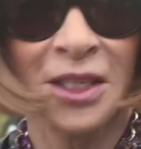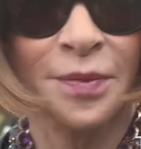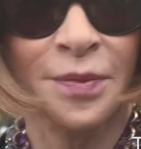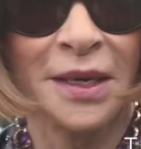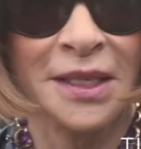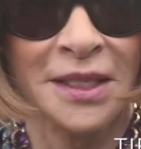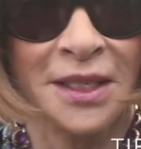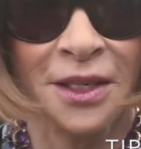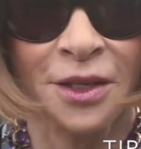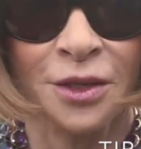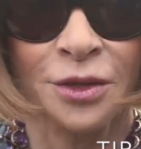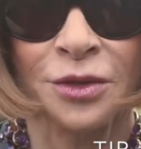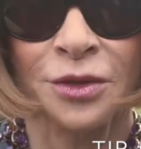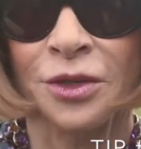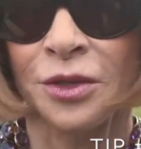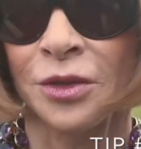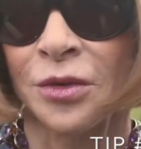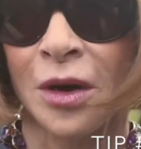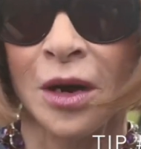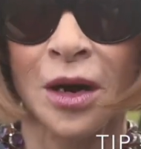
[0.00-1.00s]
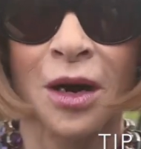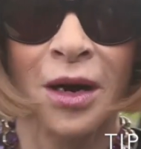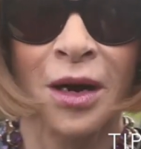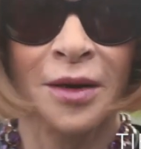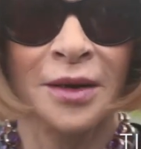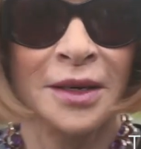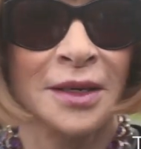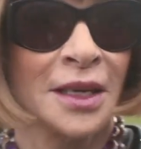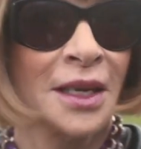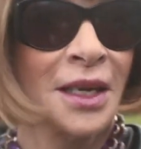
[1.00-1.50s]
expressing who you
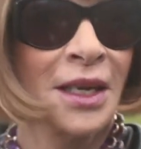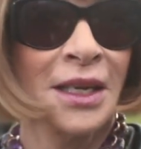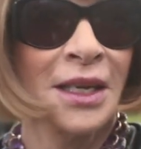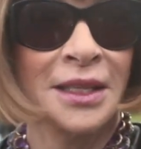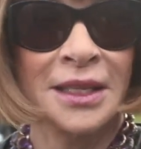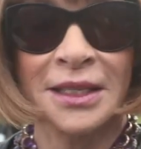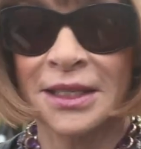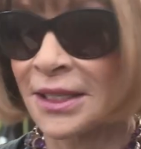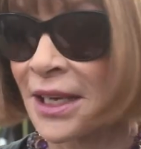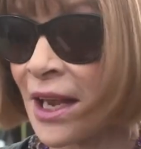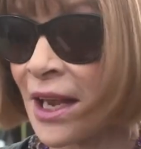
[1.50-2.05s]
are and the